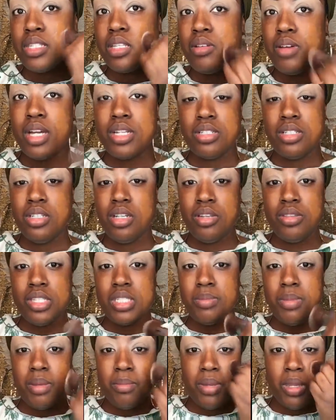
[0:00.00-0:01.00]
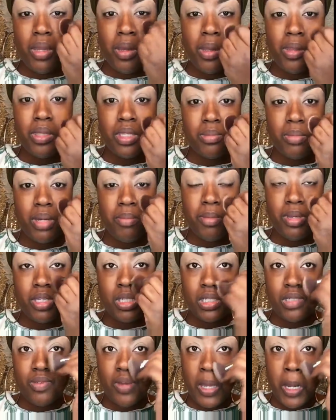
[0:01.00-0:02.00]
Oh, actually, no, this might be
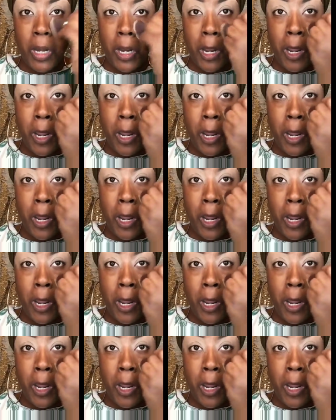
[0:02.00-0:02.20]
just fine.